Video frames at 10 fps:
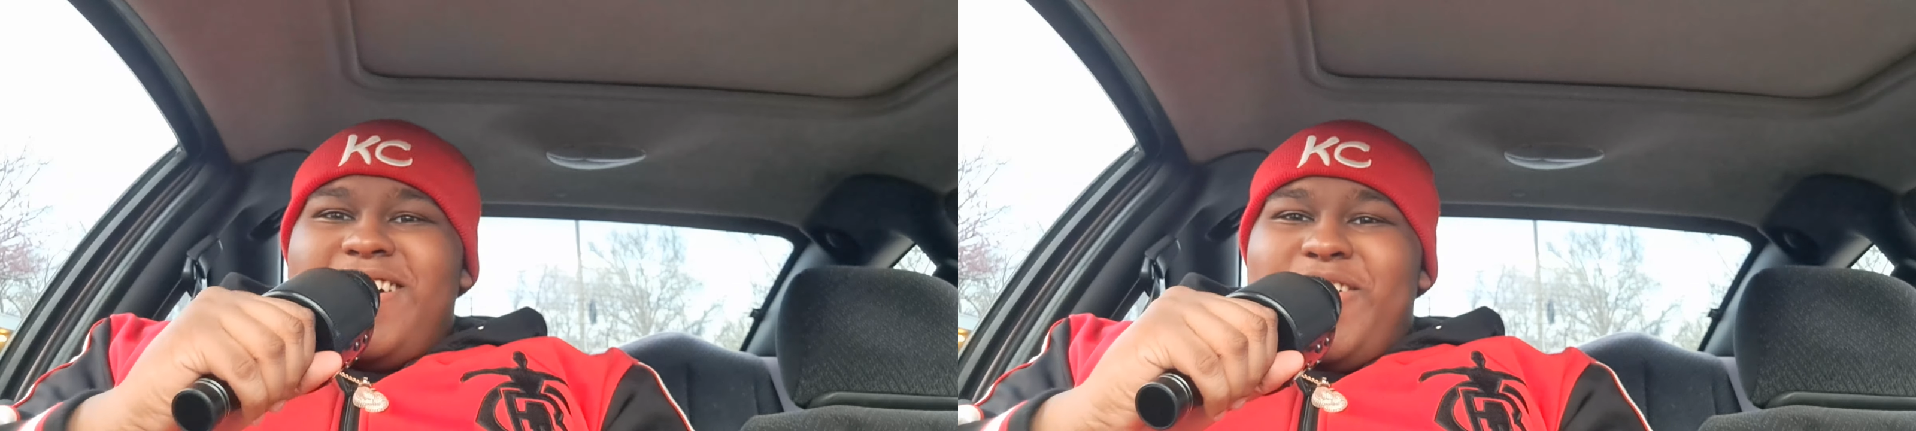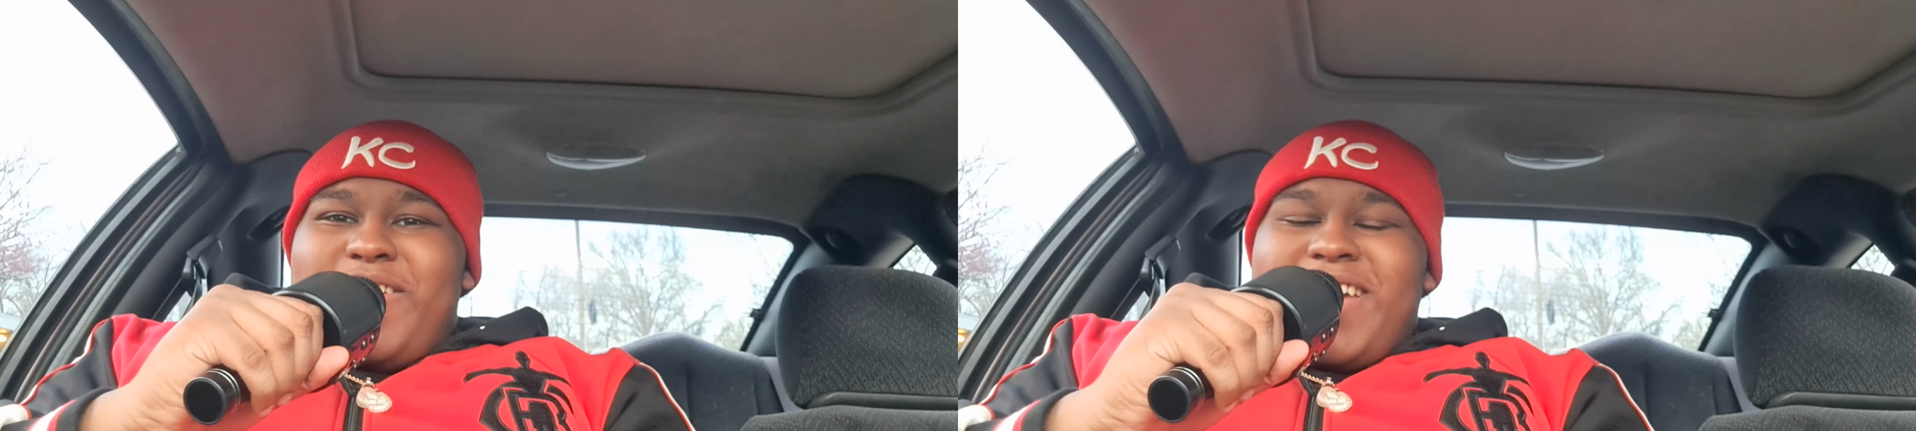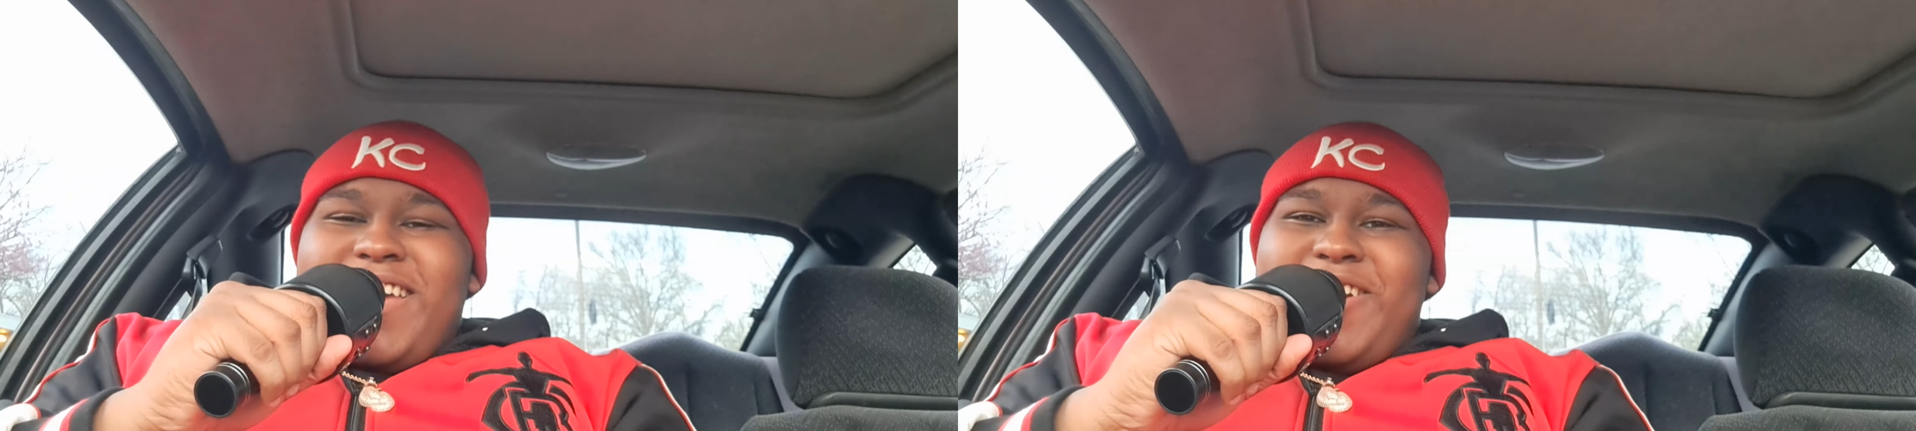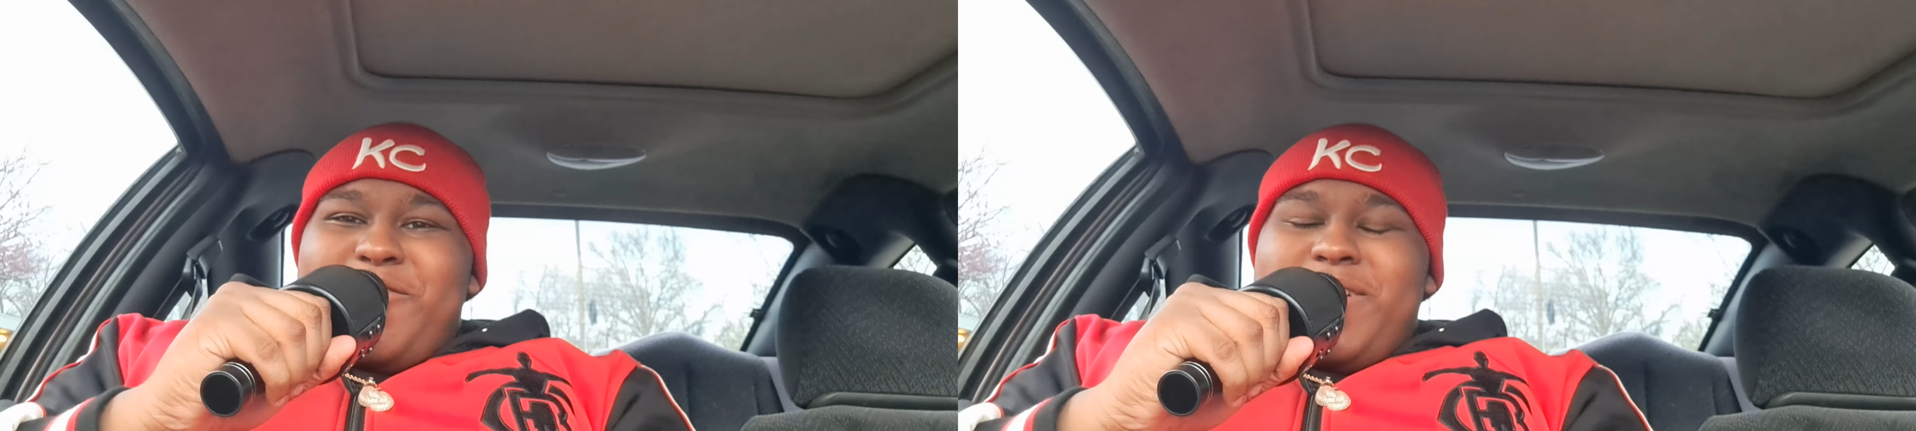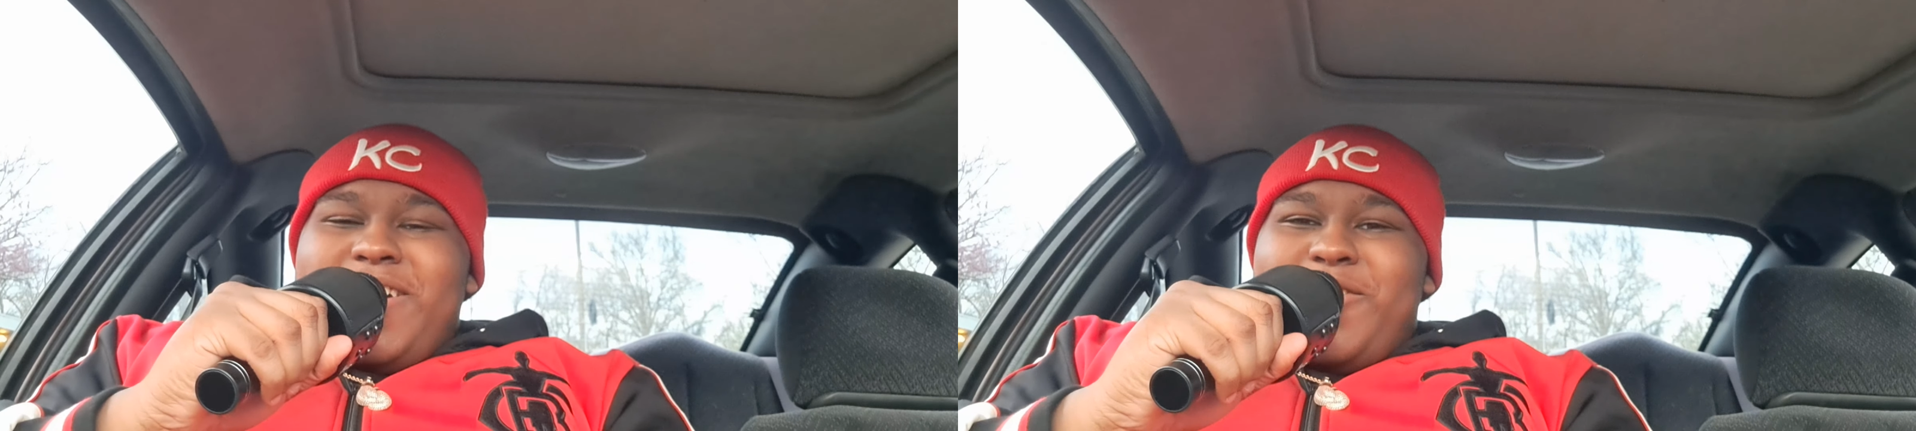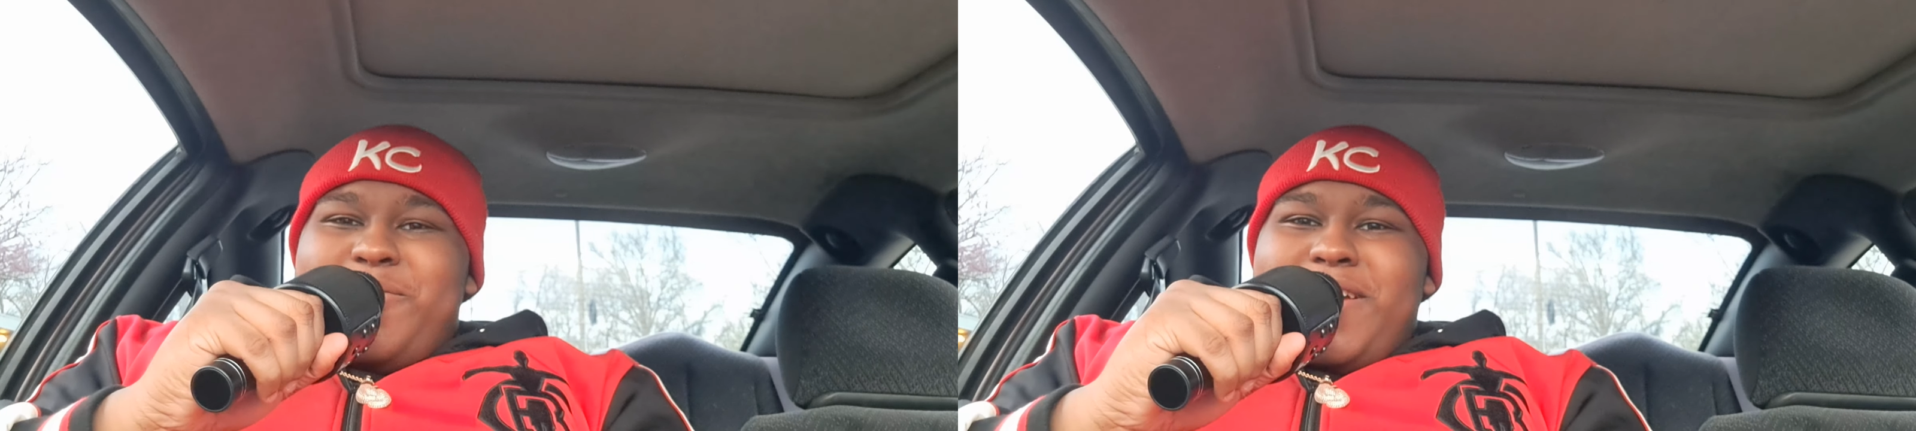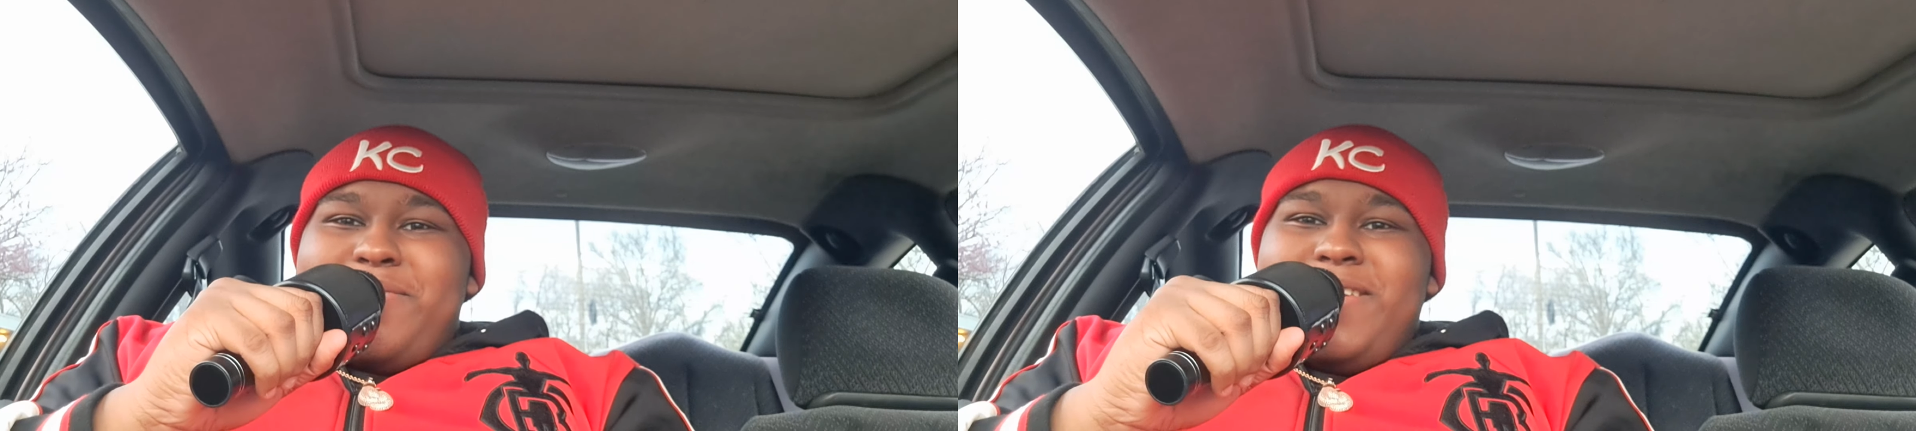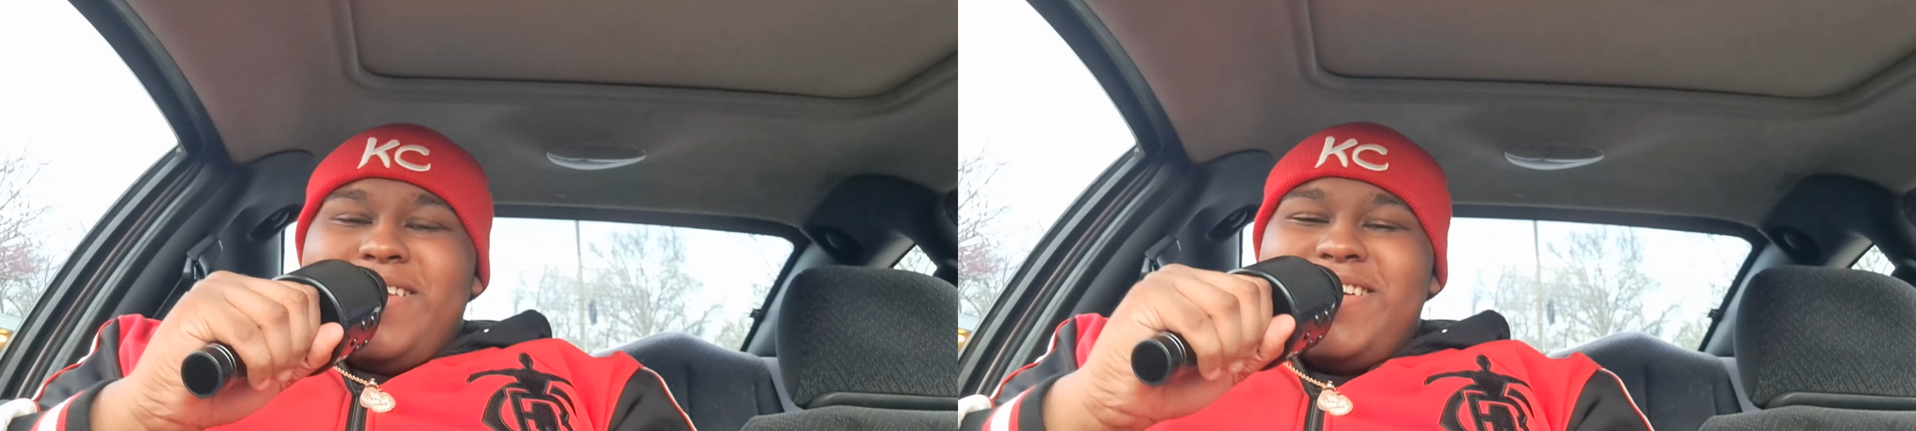Okay, here we go,
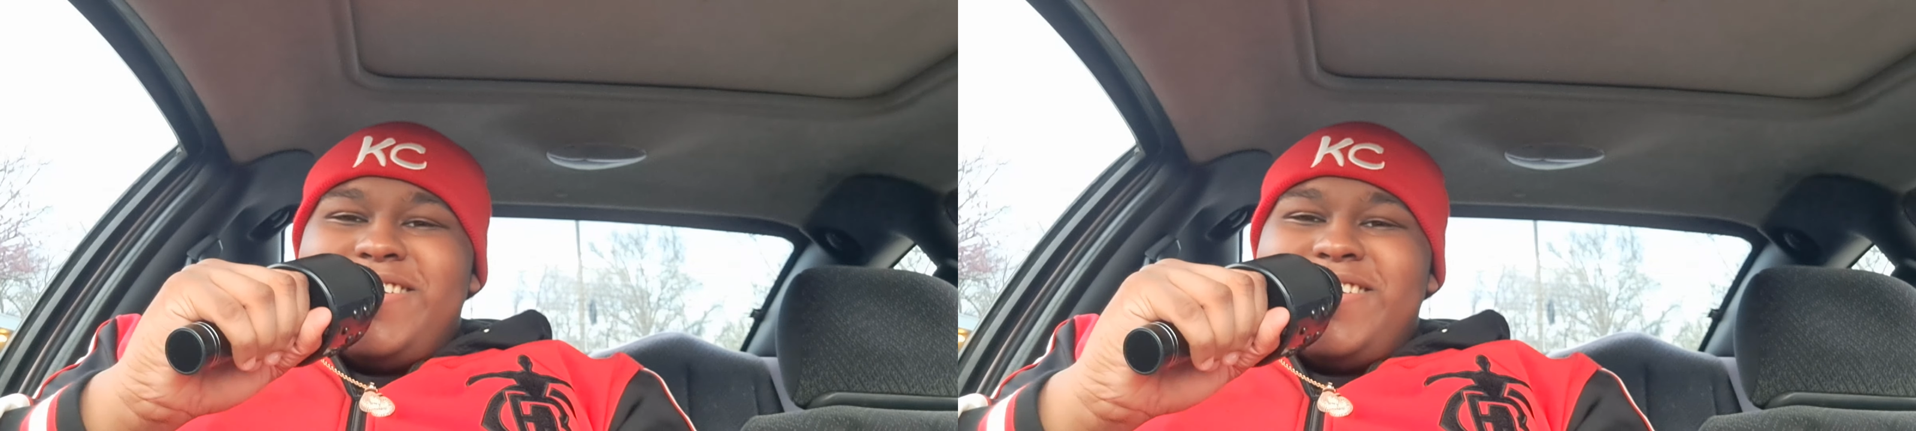baby.